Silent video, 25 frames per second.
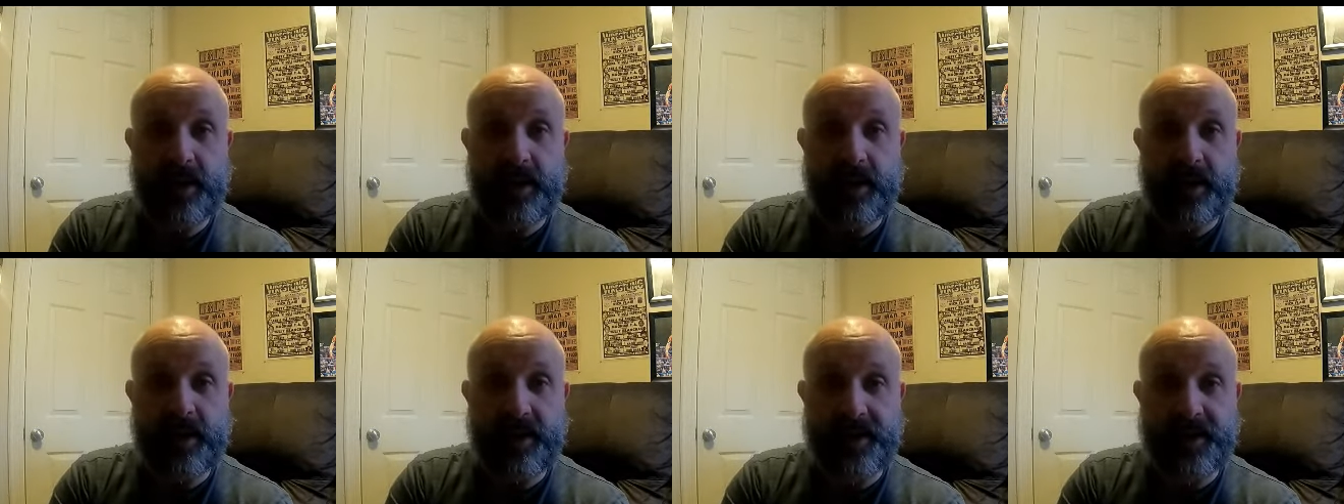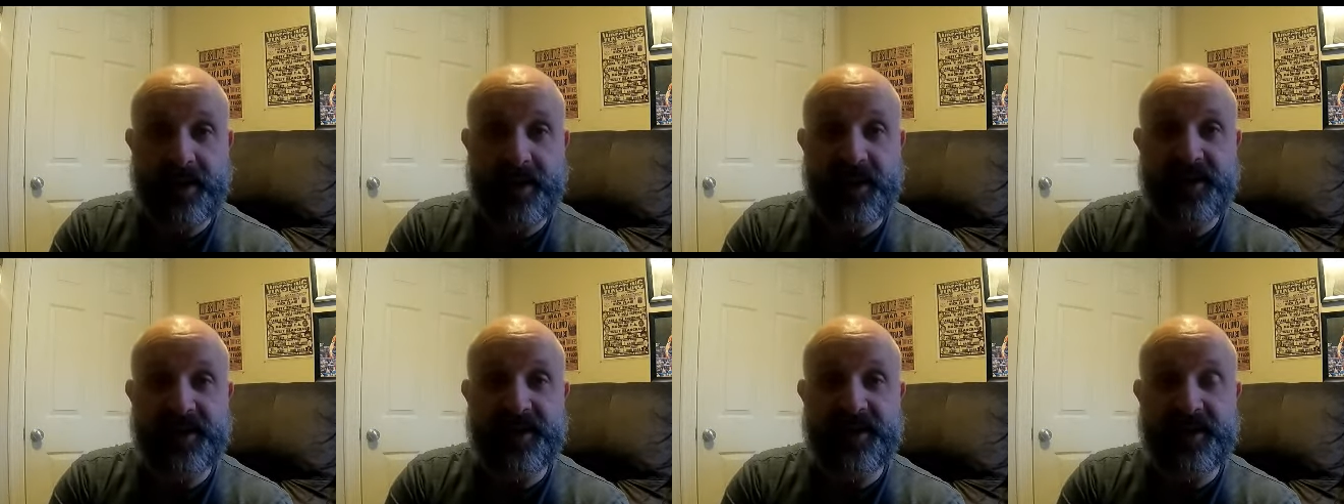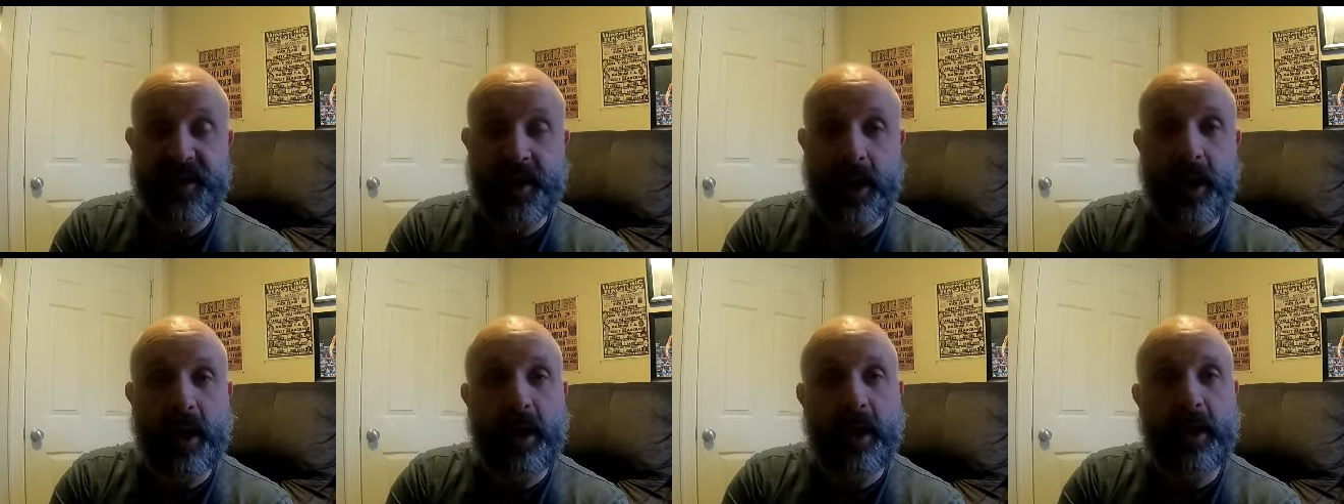on a decent
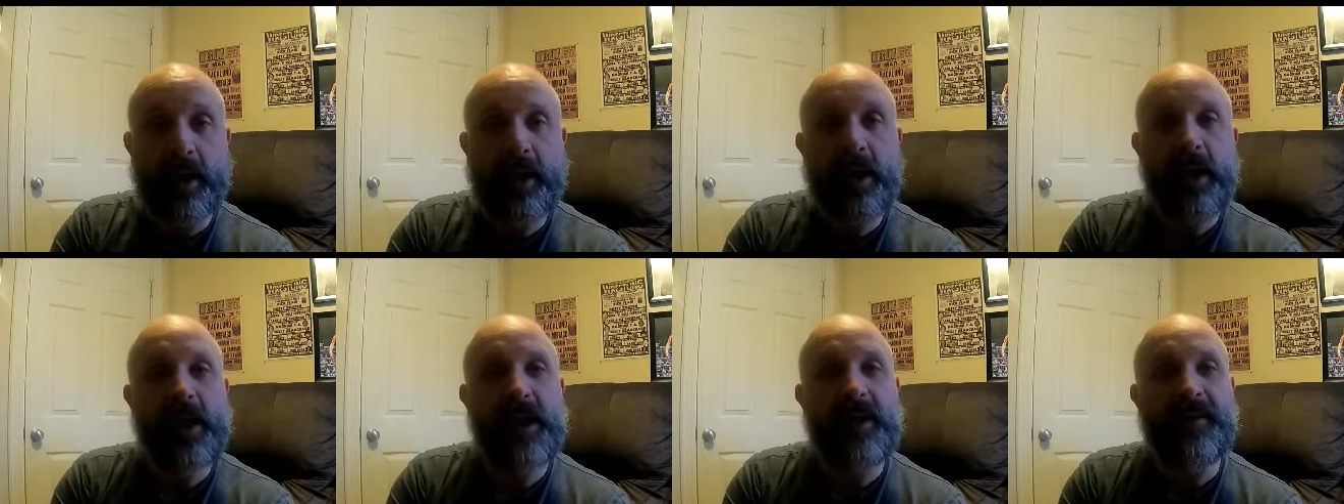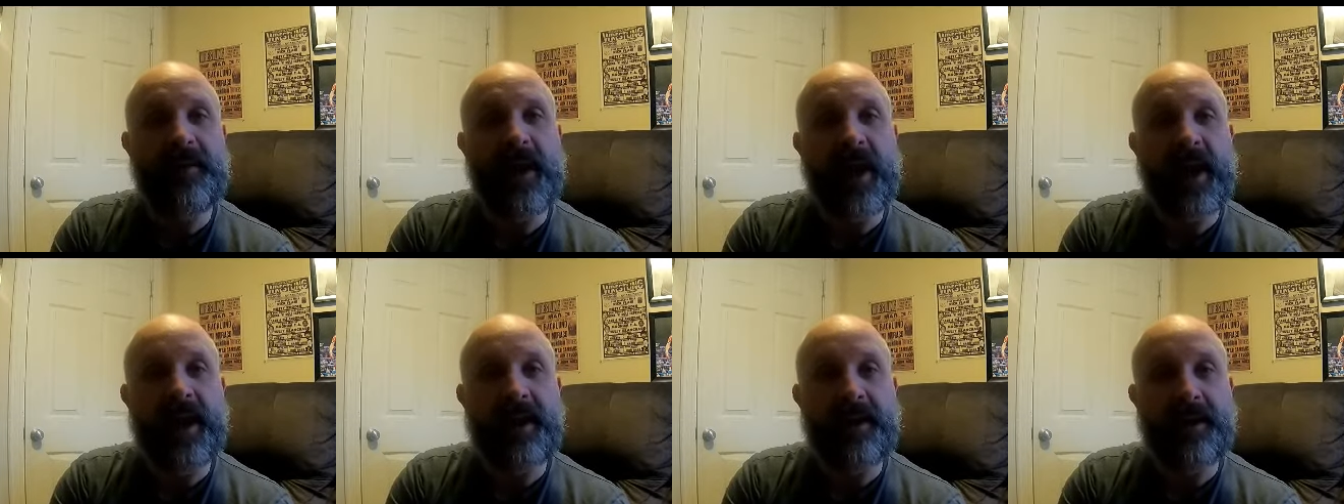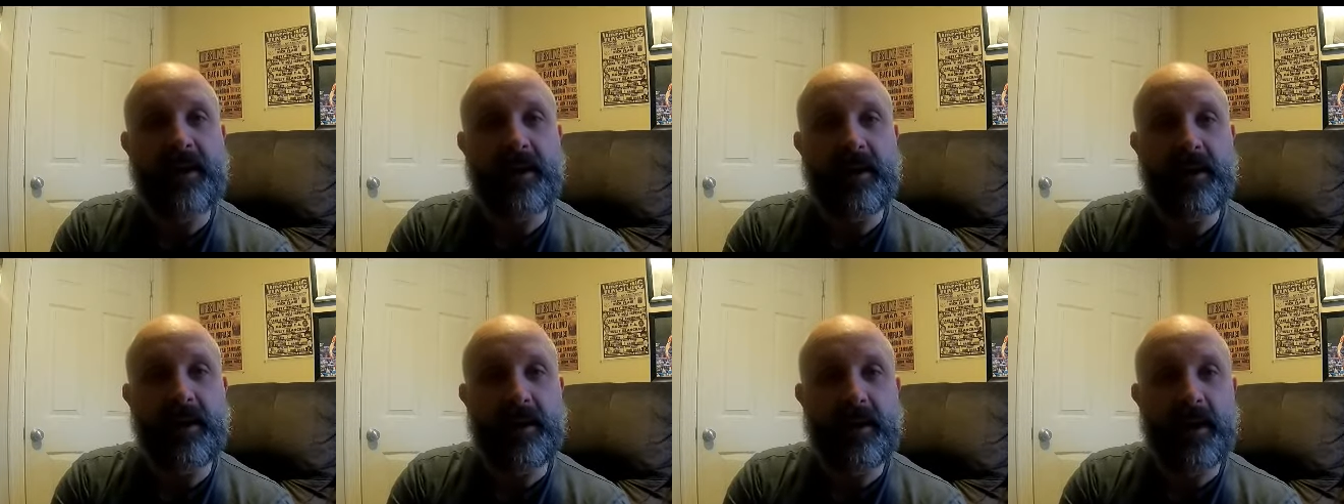cigar,
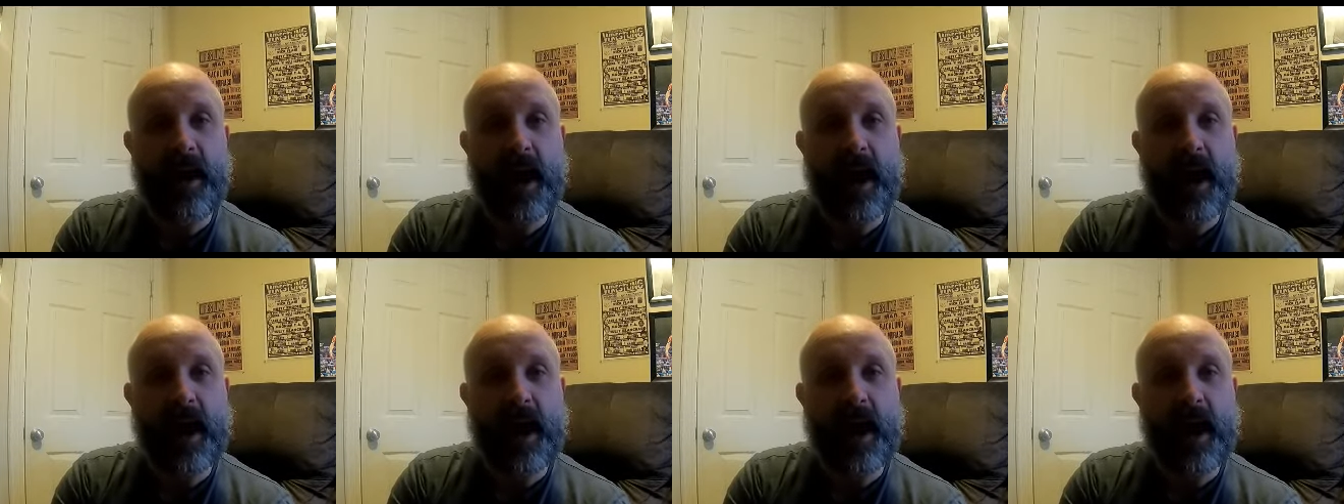then